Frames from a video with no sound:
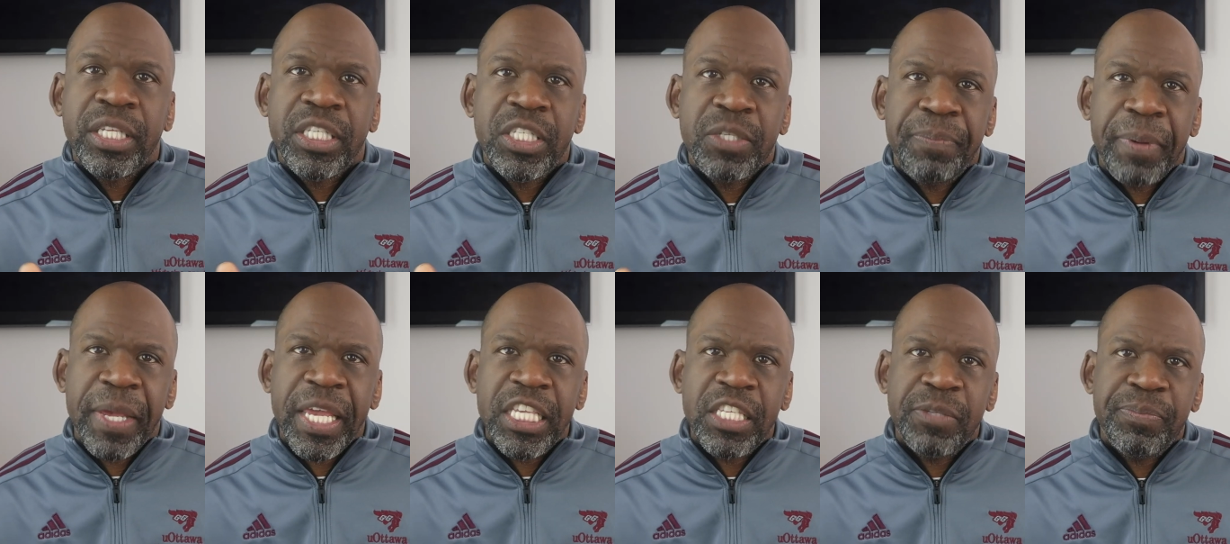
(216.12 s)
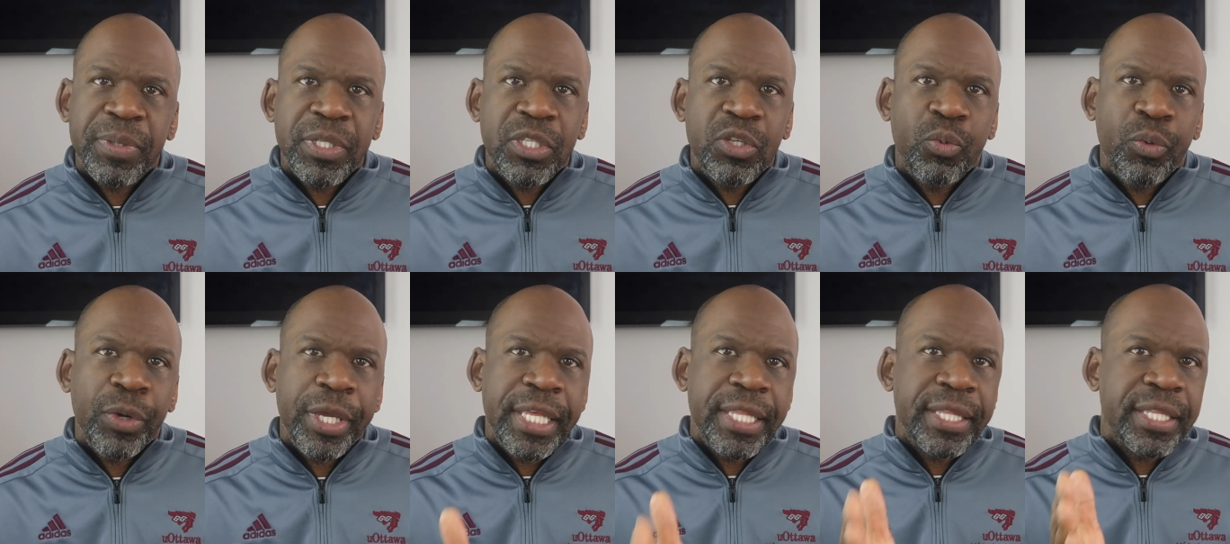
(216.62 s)
the space
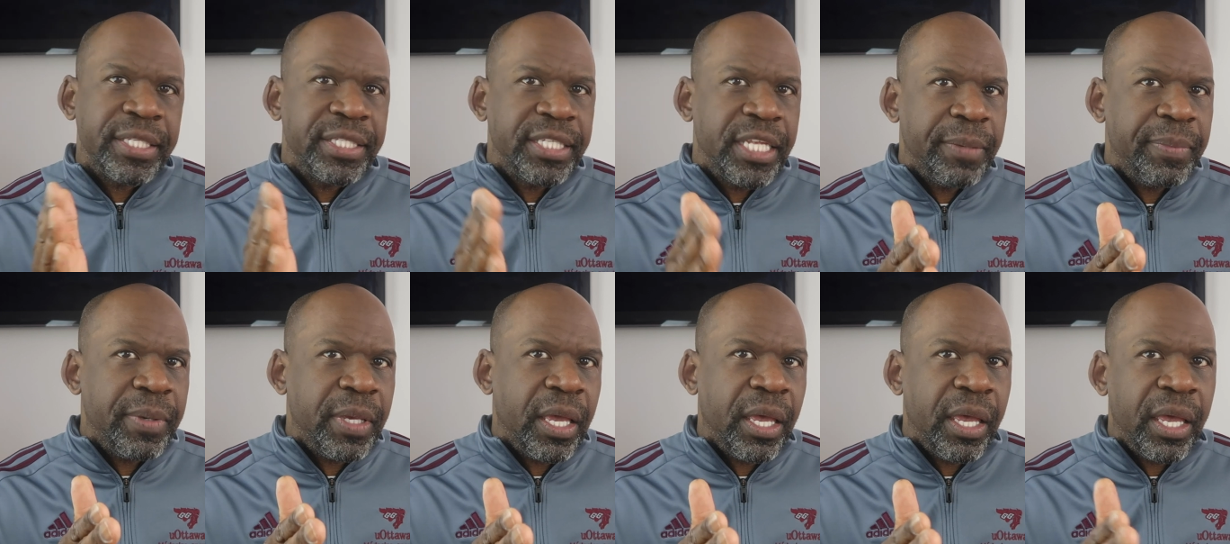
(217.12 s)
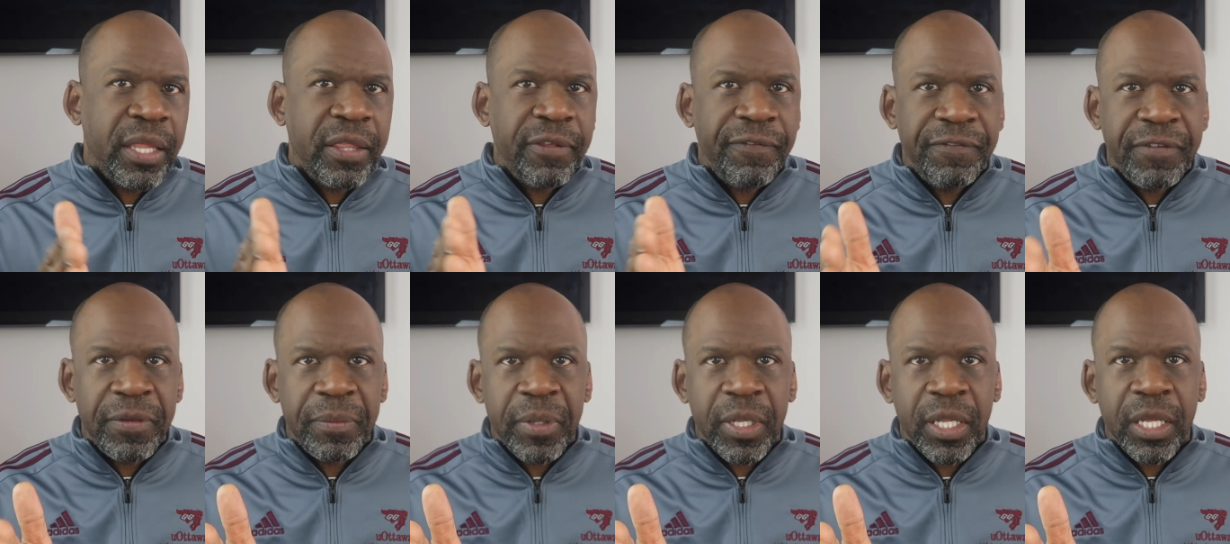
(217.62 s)
between the tibia and the
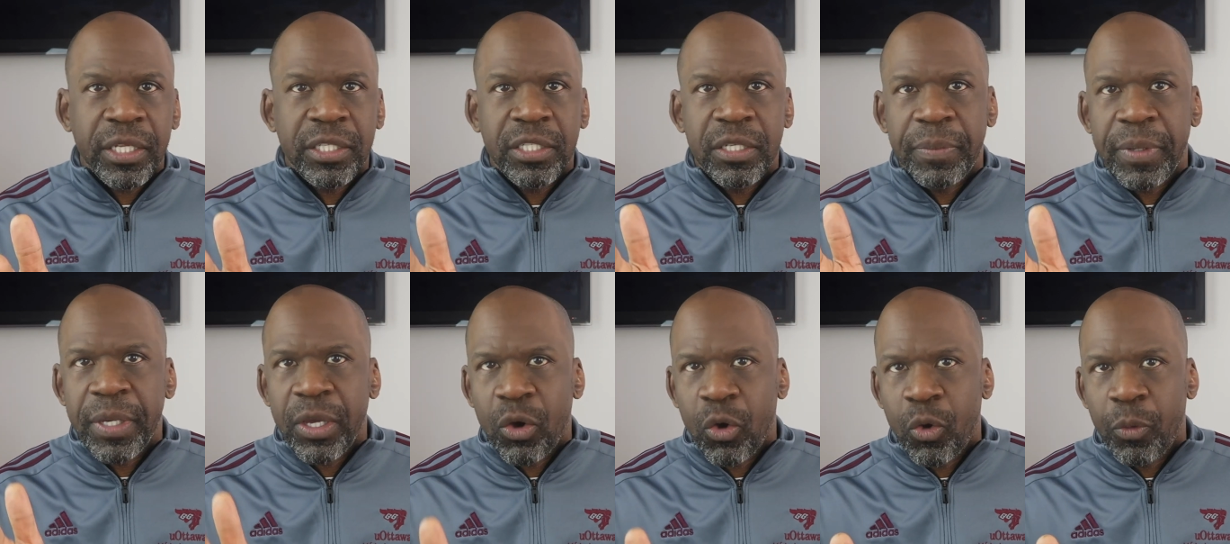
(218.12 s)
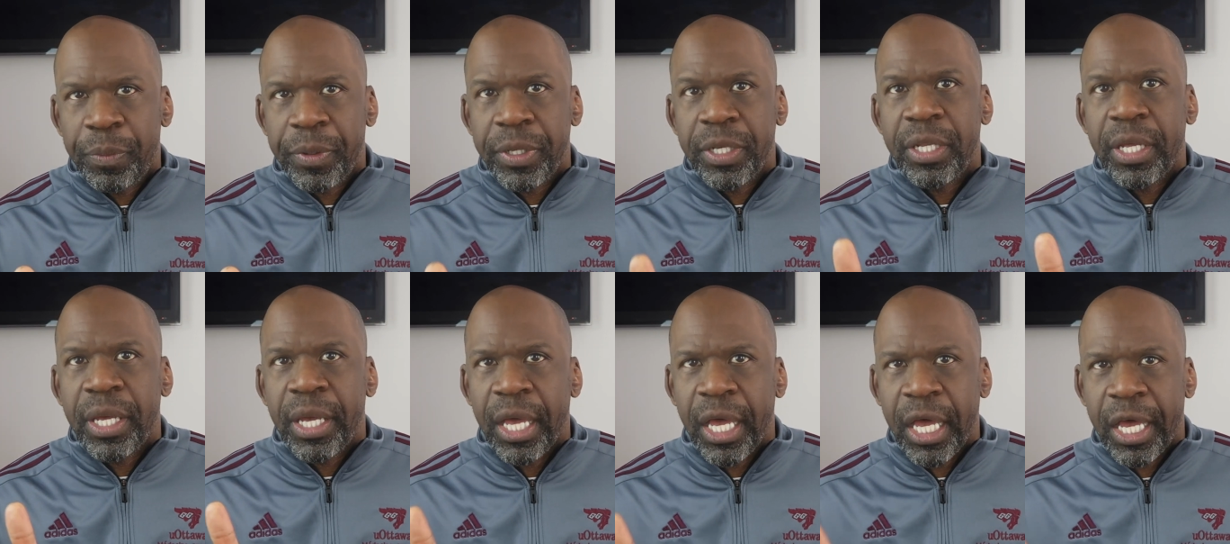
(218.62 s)
fibula to be
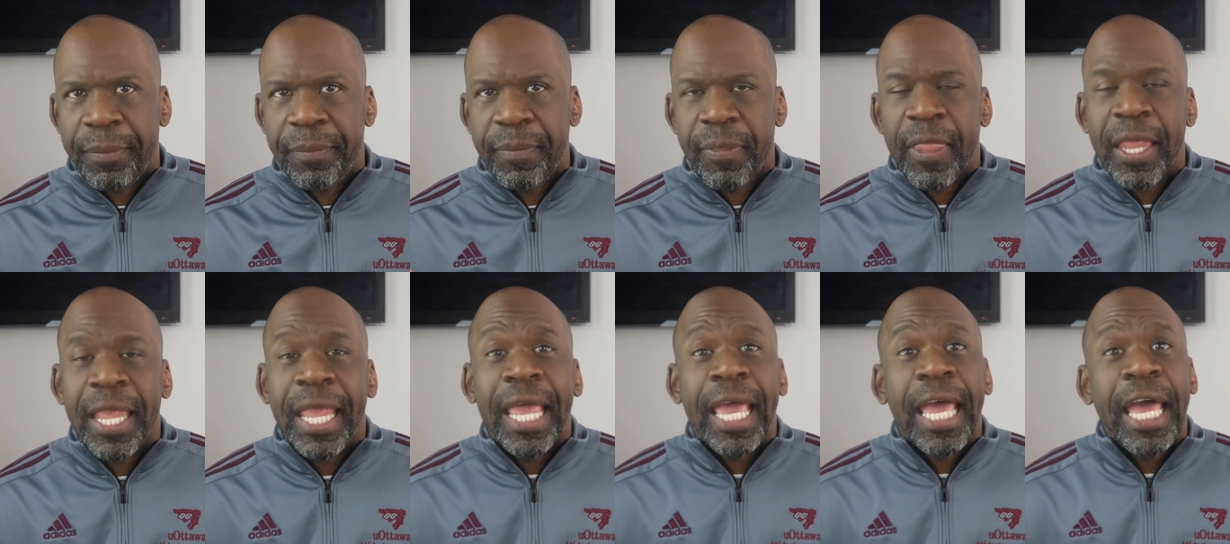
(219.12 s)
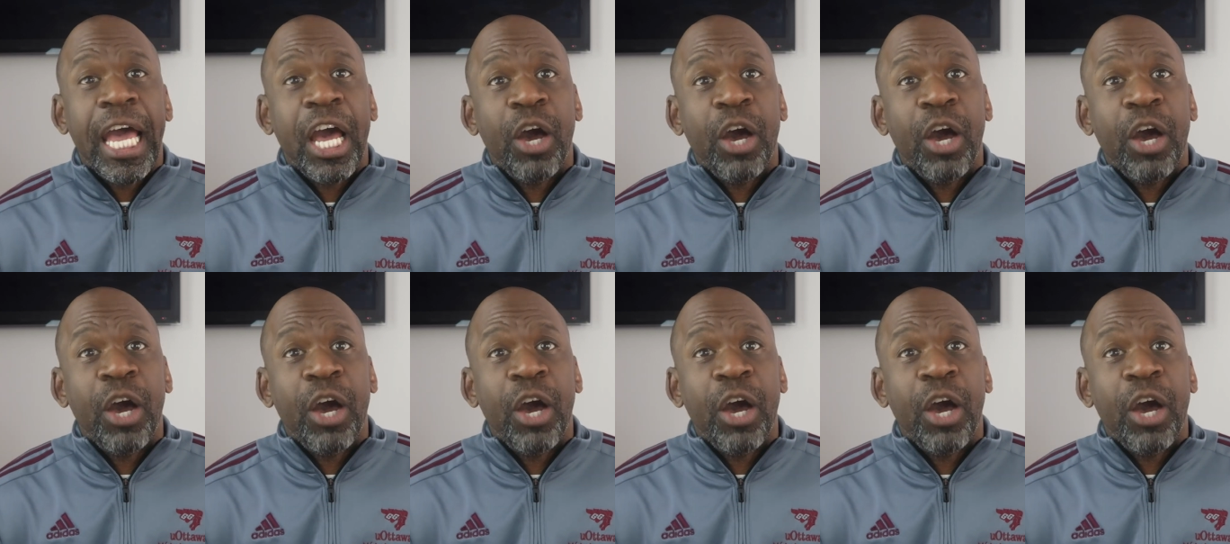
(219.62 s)
opened up.